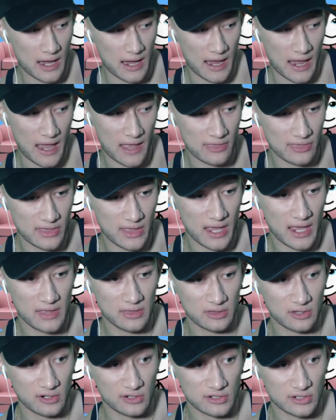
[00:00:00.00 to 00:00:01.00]
And then
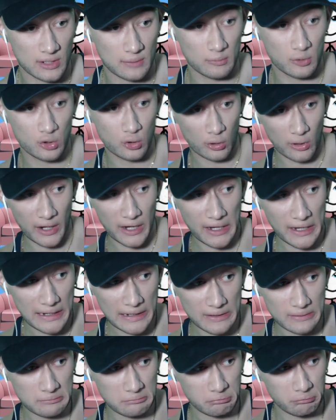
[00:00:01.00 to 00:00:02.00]
there's some great
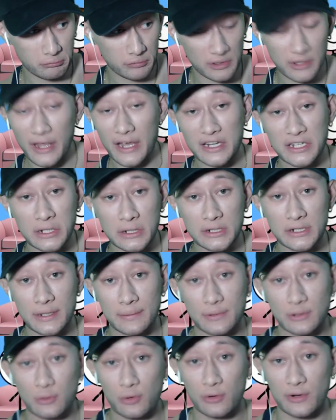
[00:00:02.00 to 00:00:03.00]
relationship
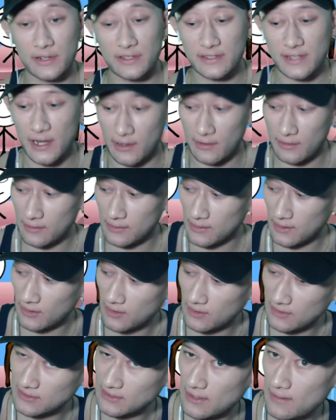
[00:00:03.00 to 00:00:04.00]
stories there, and there are
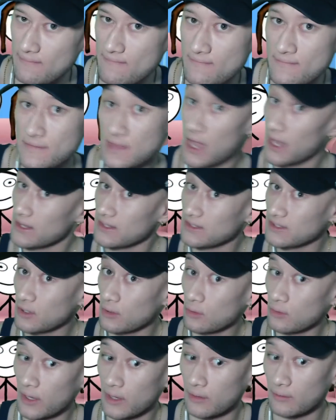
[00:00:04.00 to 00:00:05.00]
some not so
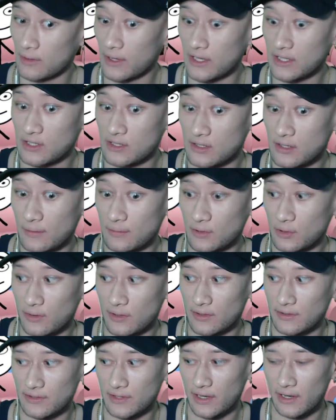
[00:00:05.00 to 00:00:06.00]
great relationship
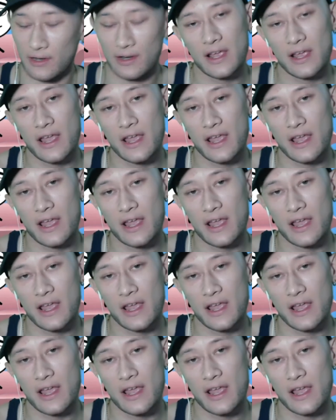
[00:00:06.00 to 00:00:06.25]
stories there.